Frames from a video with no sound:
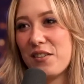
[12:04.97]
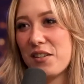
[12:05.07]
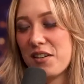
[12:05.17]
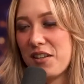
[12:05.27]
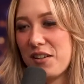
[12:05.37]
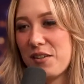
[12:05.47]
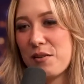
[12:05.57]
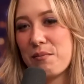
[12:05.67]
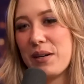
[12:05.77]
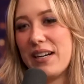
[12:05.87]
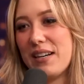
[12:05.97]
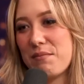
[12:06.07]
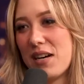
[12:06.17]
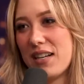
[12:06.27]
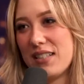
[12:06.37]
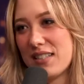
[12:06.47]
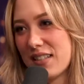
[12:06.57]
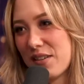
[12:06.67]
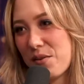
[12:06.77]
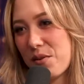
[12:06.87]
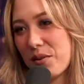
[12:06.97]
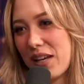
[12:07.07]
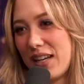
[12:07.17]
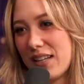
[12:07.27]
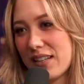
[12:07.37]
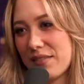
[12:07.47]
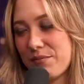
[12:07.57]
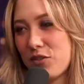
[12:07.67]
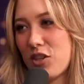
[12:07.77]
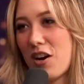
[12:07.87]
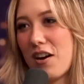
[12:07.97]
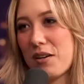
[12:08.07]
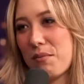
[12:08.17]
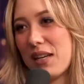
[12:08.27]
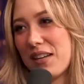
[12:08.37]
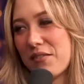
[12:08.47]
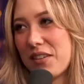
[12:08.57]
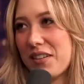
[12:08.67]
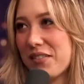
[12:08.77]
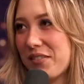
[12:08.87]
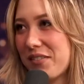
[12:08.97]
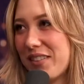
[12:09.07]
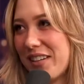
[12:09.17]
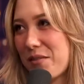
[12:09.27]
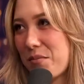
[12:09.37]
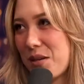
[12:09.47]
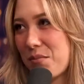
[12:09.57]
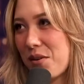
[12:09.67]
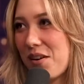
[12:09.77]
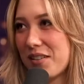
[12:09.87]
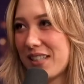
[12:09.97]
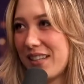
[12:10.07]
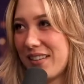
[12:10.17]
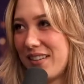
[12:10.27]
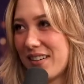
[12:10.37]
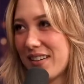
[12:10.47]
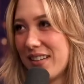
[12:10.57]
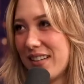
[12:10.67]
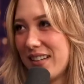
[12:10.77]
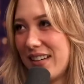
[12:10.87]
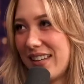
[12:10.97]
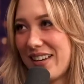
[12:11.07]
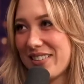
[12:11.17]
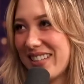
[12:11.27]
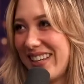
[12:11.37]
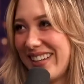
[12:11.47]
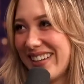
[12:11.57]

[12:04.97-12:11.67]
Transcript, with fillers: you know, you're cute, but I'm not into the whole like jock making fun of, you know, uh-huh. people all day long. And that was